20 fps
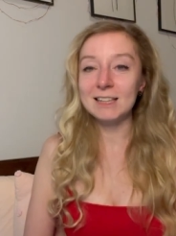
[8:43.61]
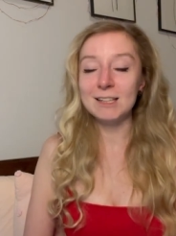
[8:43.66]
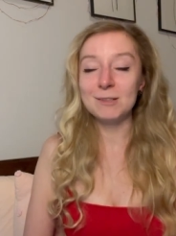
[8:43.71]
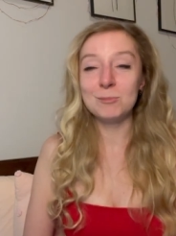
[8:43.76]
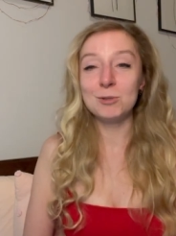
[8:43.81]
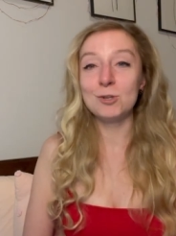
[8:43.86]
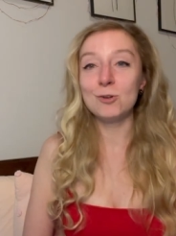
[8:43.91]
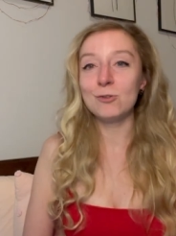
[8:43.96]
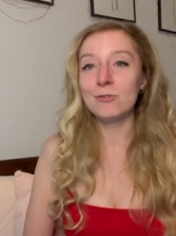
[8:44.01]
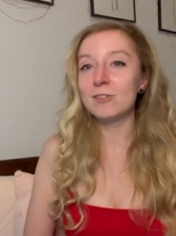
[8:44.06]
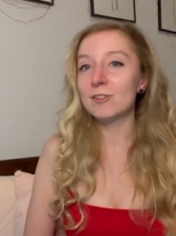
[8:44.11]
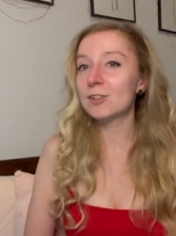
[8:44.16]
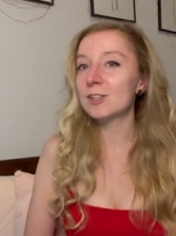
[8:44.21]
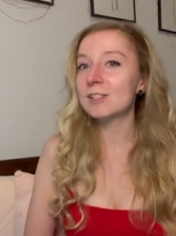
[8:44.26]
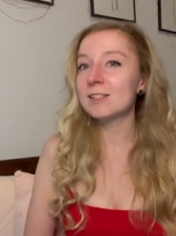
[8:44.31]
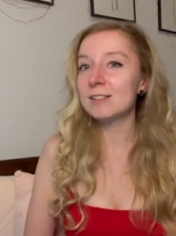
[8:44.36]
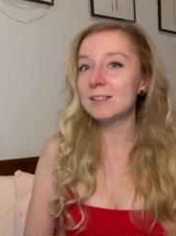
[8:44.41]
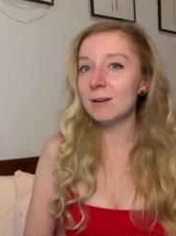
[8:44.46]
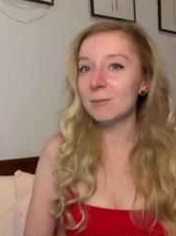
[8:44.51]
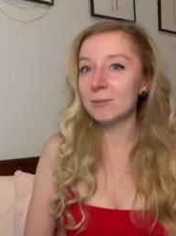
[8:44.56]
Let me know if there
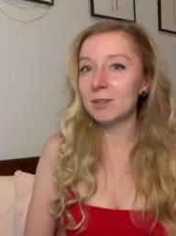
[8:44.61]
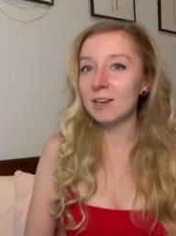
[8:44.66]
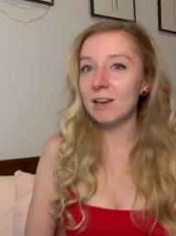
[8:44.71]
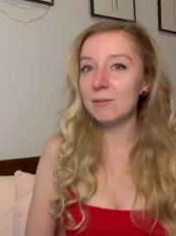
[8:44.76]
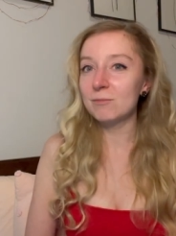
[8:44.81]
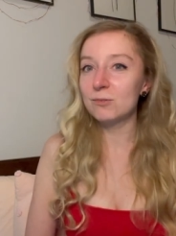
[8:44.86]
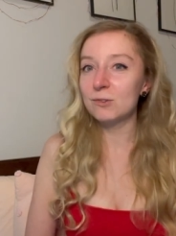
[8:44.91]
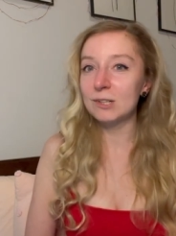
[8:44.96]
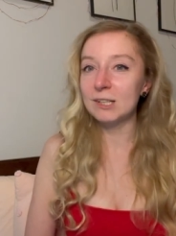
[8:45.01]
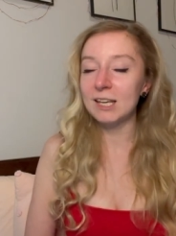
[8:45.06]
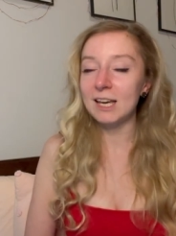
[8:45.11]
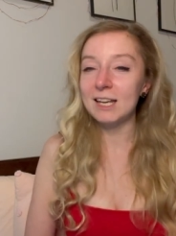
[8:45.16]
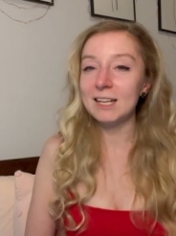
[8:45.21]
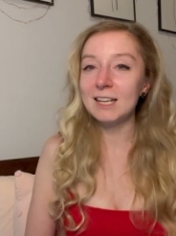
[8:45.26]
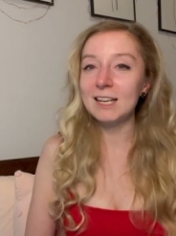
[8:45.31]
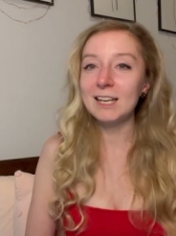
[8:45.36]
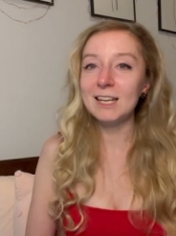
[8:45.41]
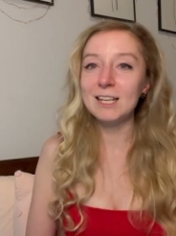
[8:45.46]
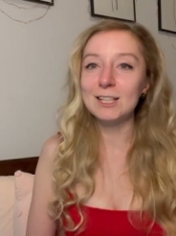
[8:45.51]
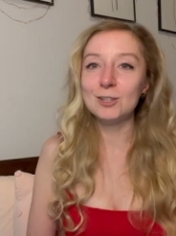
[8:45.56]
is something I'm
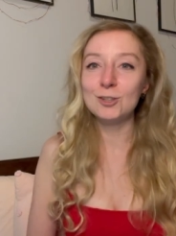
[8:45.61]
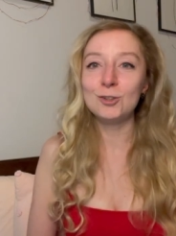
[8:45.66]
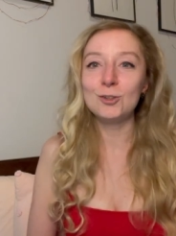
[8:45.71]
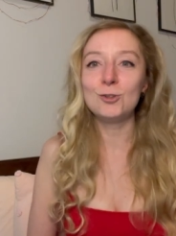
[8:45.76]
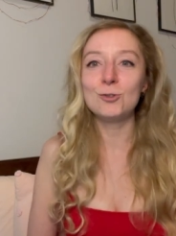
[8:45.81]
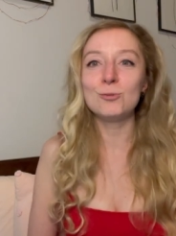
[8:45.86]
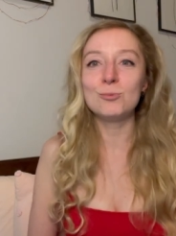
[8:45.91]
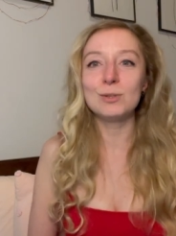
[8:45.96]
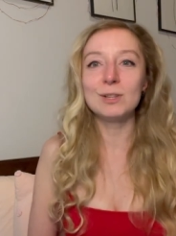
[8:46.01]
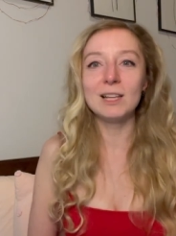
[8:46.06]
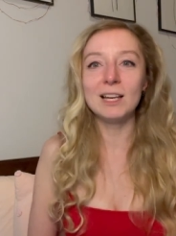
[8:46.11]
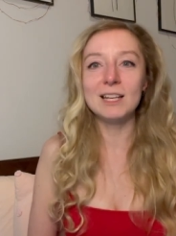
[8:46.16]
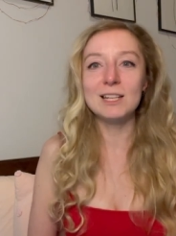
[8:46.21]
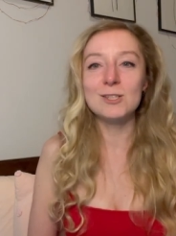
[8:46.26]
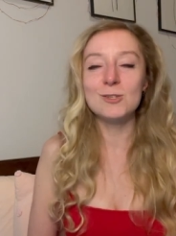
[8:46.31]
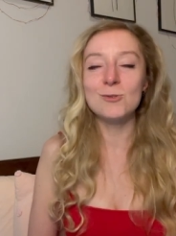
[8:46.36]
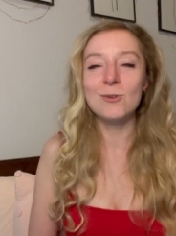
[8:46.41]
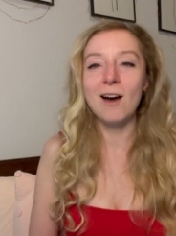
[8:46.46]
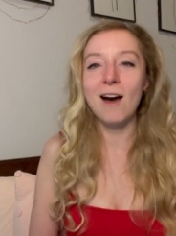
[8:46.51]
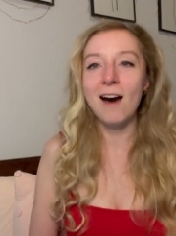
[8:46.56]
forgetting and you would like
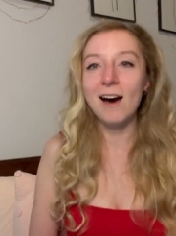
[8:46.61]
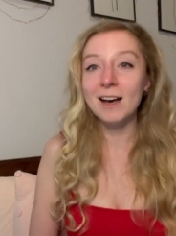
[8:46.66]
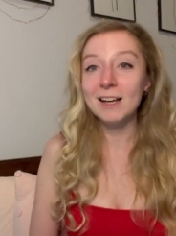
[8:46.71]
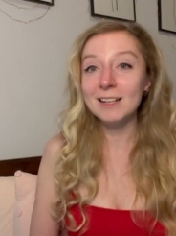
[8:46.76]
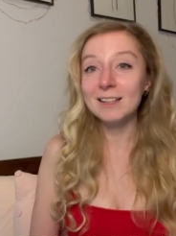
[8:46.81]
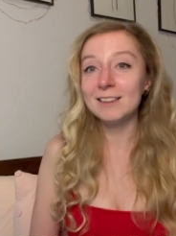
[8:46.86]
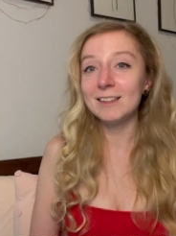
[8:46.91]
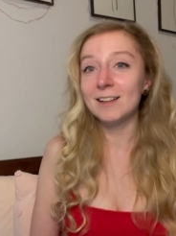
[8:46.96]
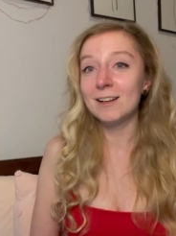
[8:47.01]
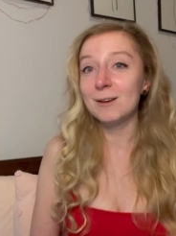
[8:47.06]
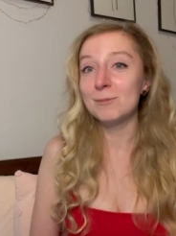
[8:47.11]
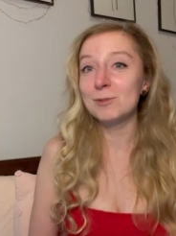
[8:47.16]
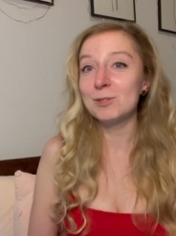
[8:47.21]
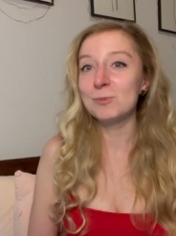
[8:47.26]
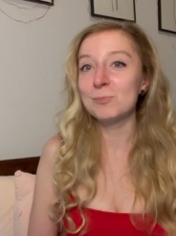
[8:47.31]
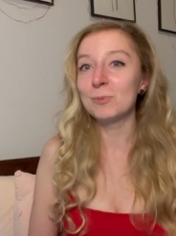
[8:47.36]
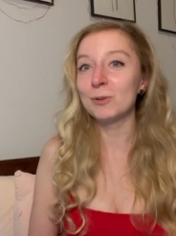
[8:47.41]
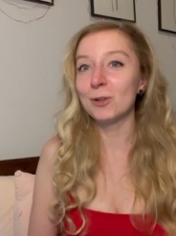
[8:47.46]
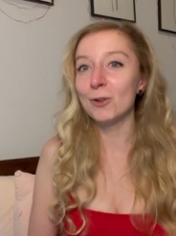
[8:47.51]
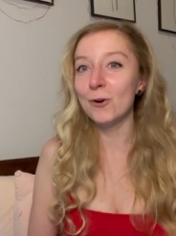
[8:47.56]
to add in the comments
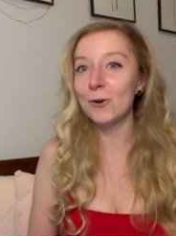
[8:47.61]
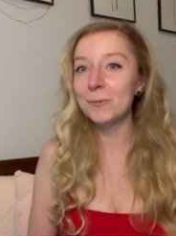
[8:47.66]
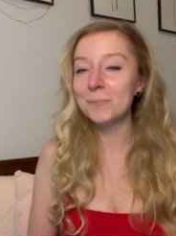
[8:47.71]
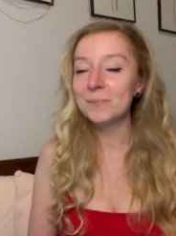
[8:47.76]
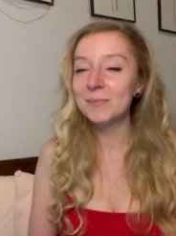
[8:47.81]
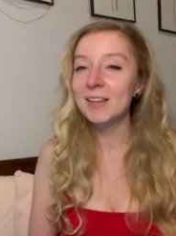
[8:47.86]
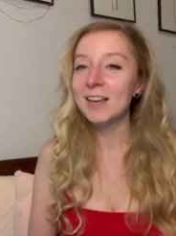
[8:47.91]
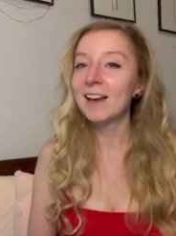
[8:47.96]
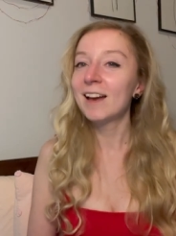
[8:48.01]
below.